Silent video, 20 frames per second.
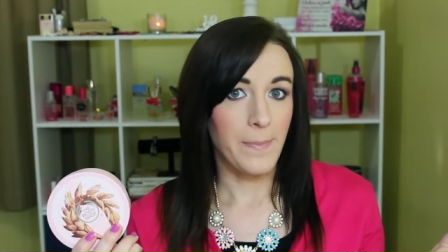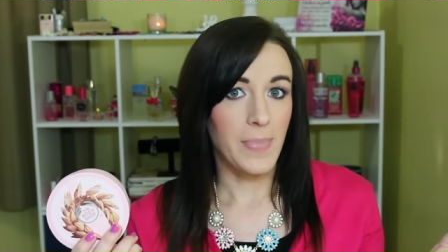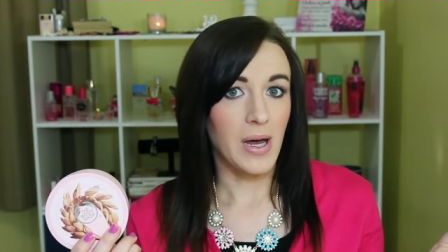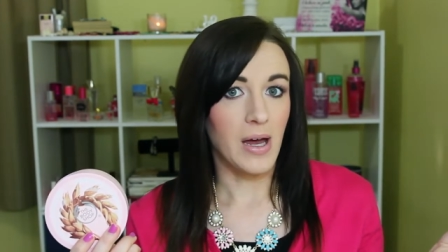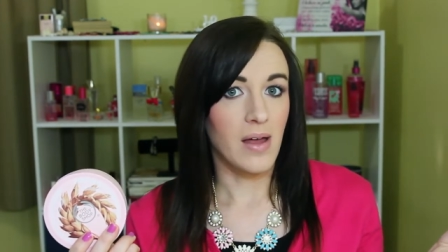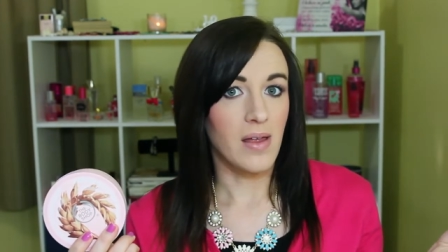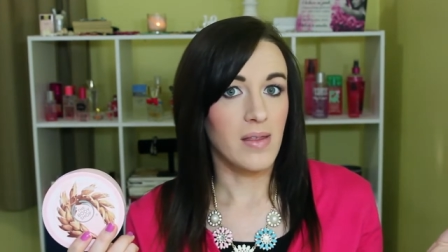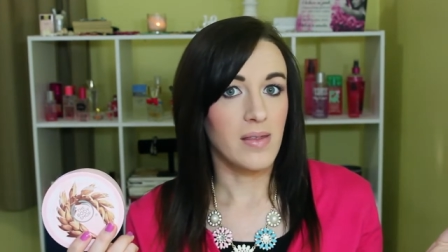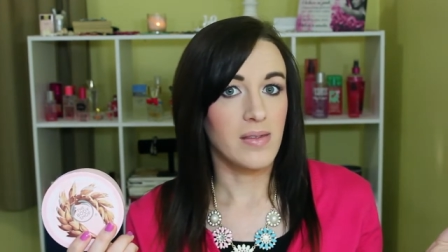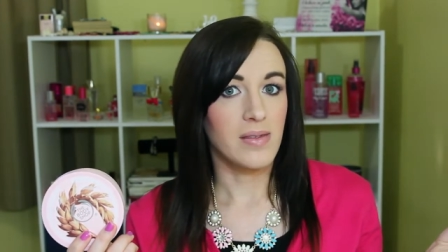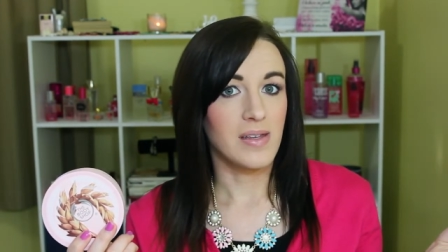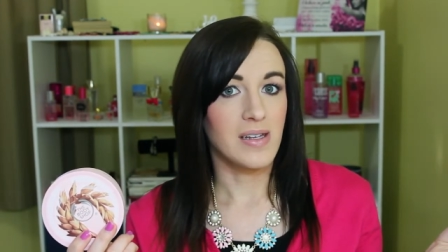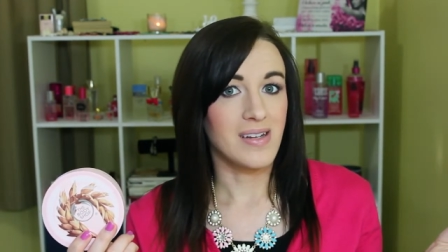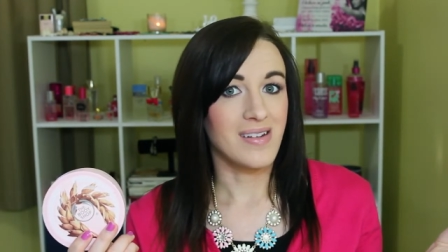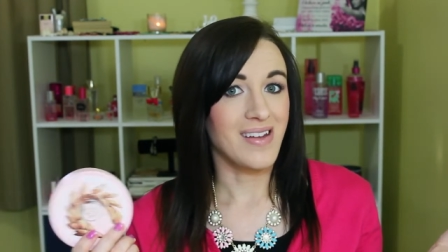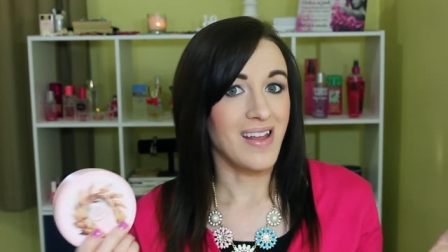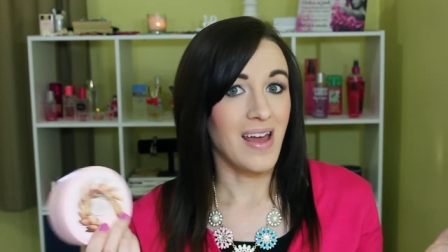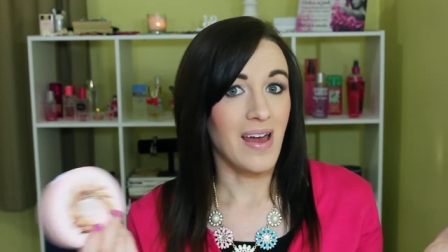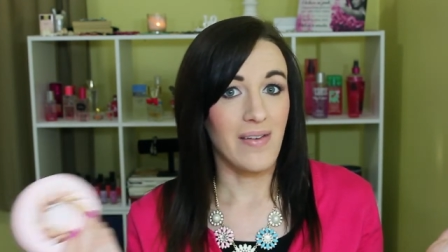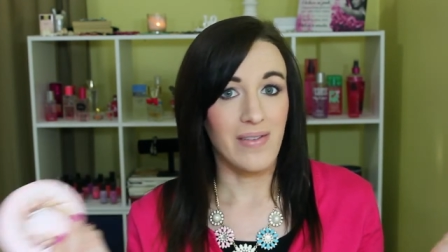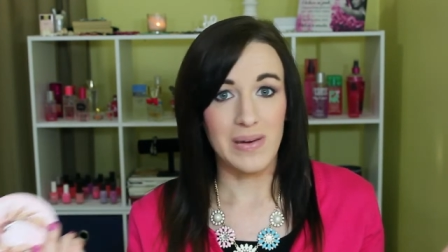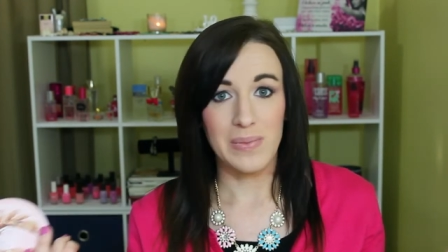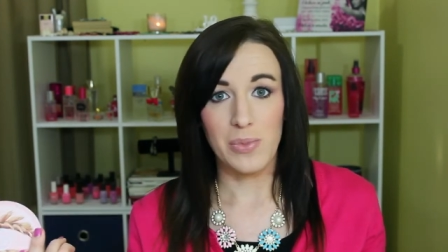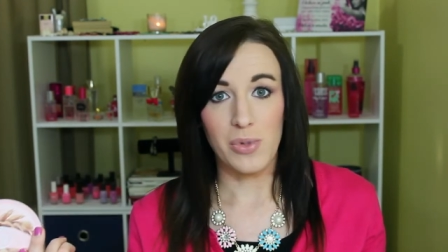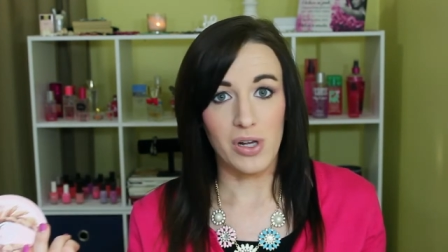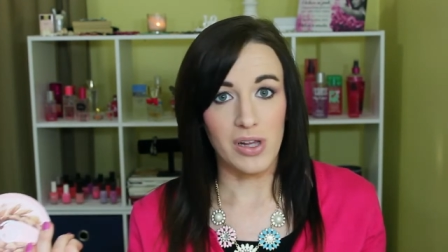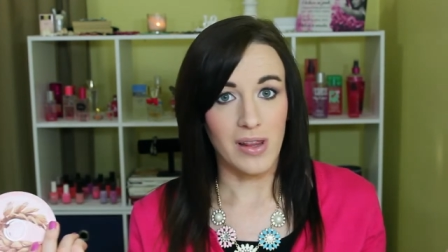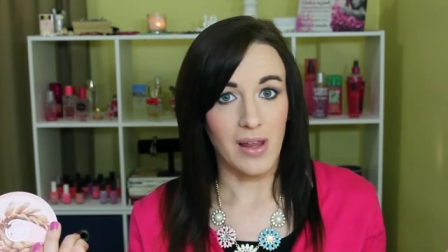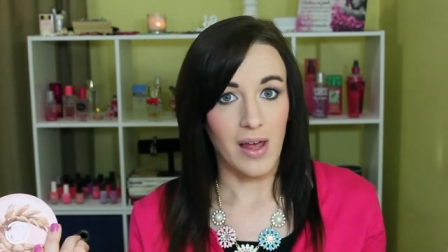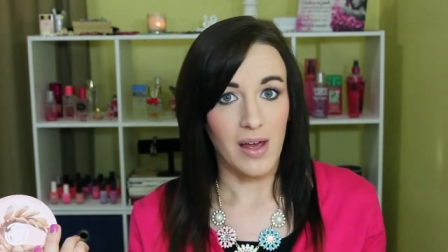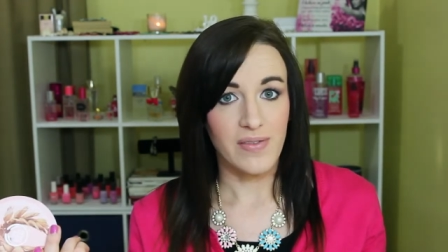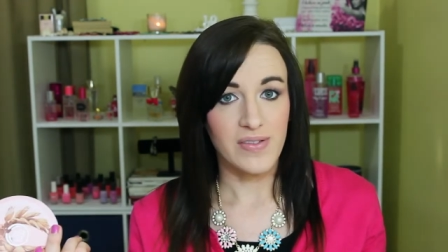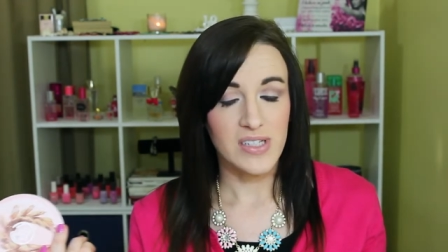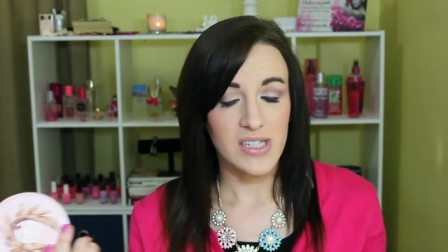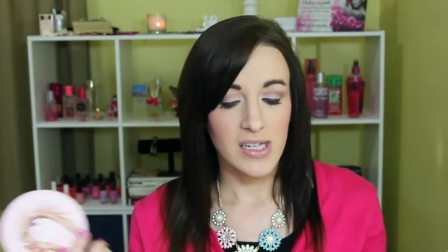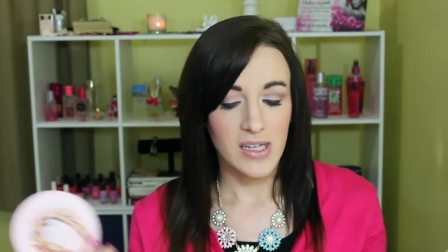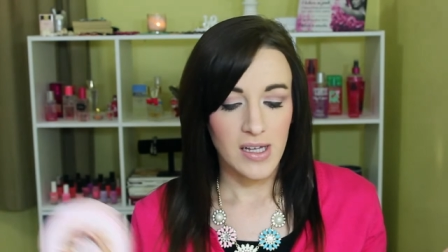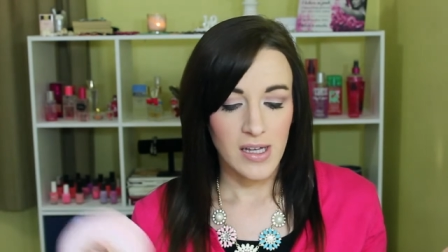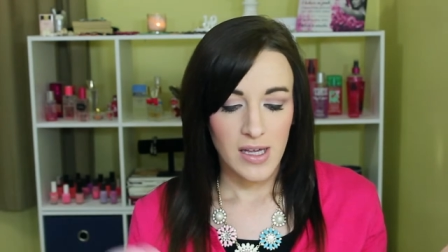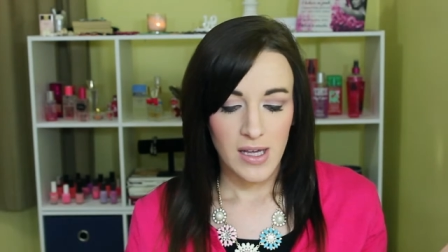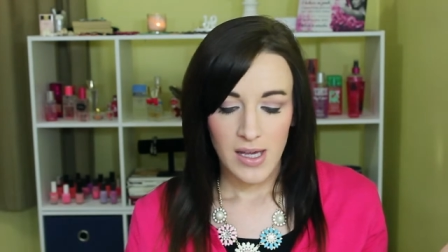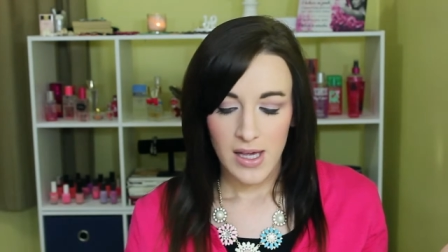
but they didn't have any more left.